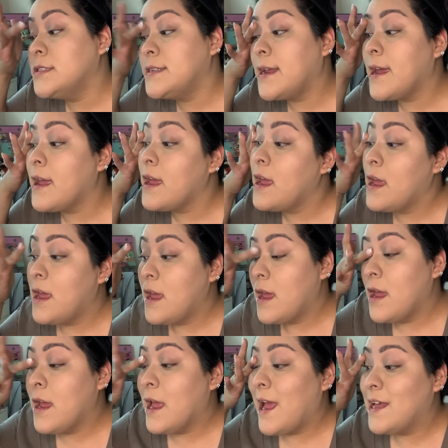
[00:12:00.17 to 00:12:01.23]
in it.
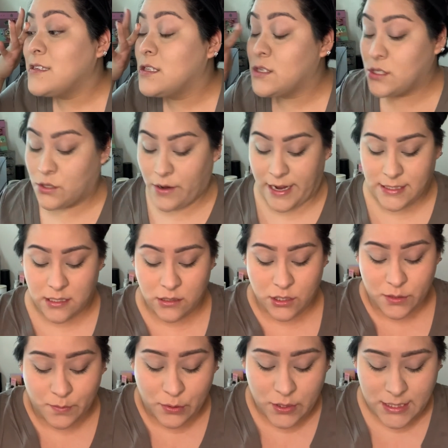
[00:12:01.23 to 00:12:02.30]
Has those grays and those
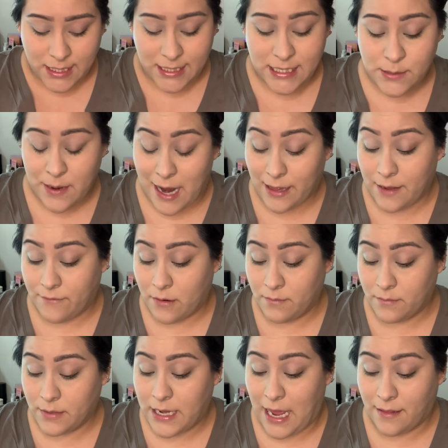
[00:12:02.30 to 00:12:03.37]
blues, and this palette
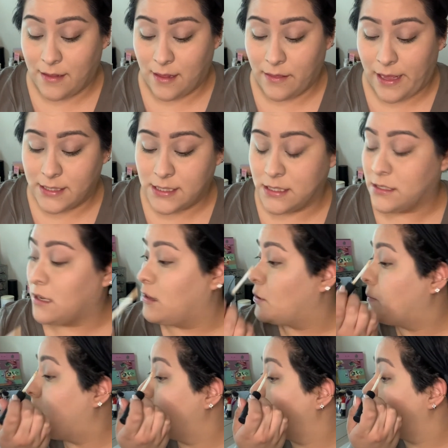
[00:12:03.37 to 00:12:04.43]
from Kathleen Lights and
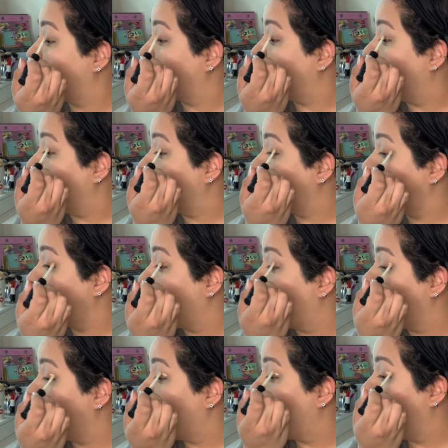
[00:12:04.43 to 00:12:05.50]
ColourPop just reminded me of
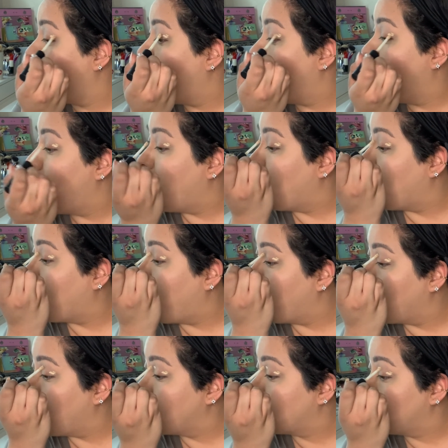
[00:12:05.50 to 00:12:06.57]
it. Now, I
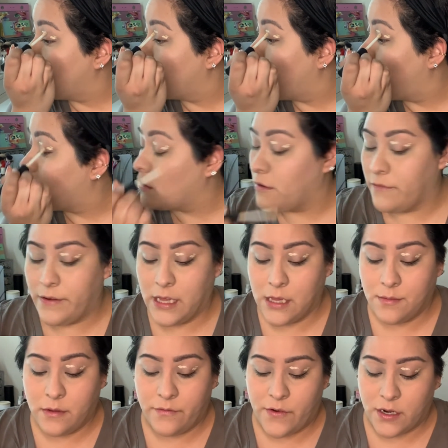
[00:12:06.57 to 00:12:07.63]
know it's no longer
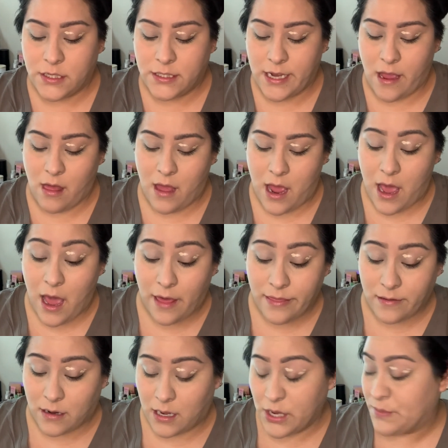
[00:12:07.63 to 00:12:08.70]
available for sale on
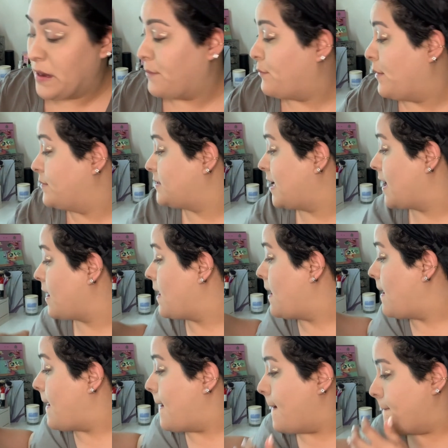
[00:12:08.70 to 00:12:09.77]
the ColourPop website,
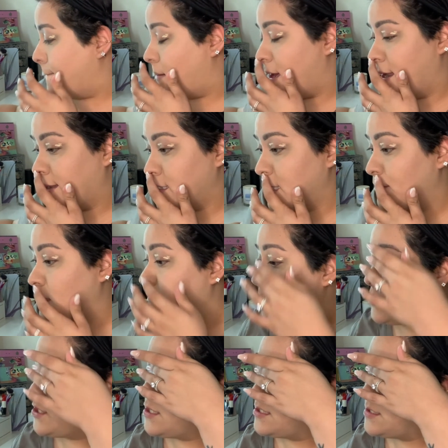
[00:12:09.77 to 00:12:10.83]
but someone
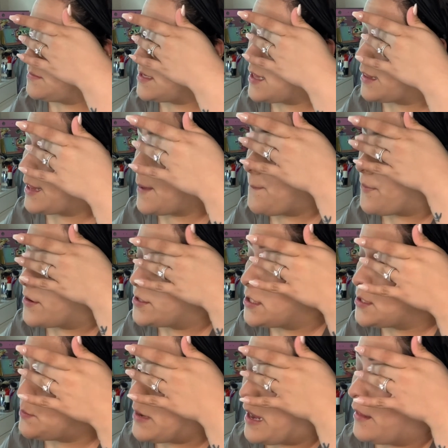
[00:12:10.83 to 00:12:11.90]
mentioned to me that they
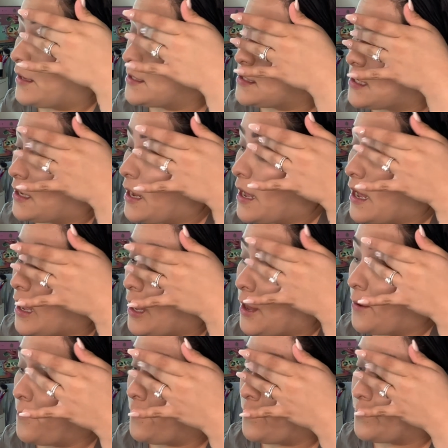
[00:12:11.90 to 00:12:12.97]
purchased palettes
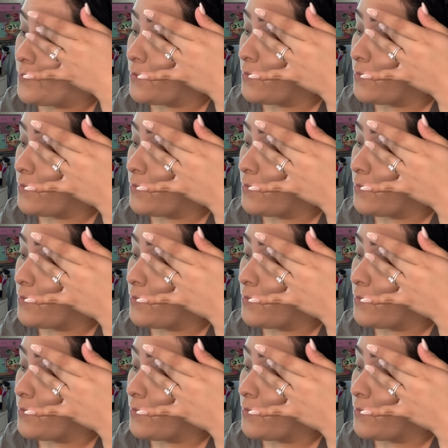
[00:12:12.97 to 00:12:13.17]
on